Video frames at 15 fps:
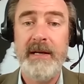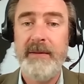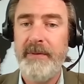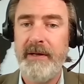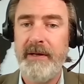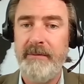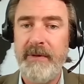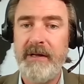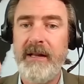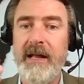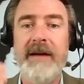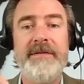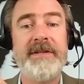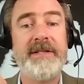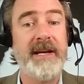But
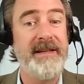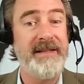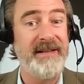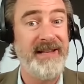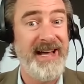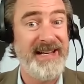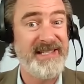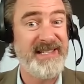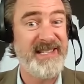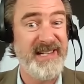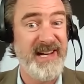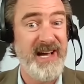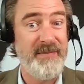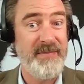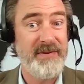Mykolaiv is kind of the last
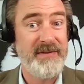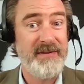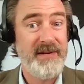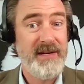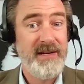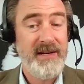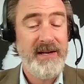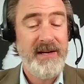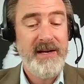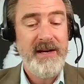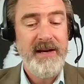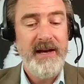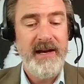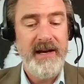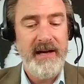stop
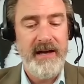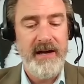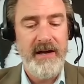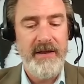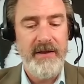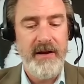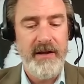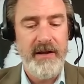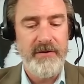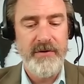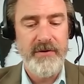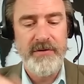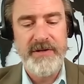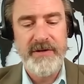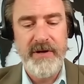uh, on the on the
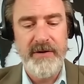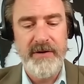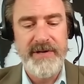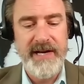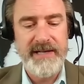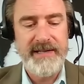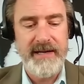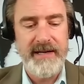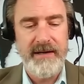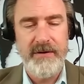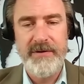road to Odessa.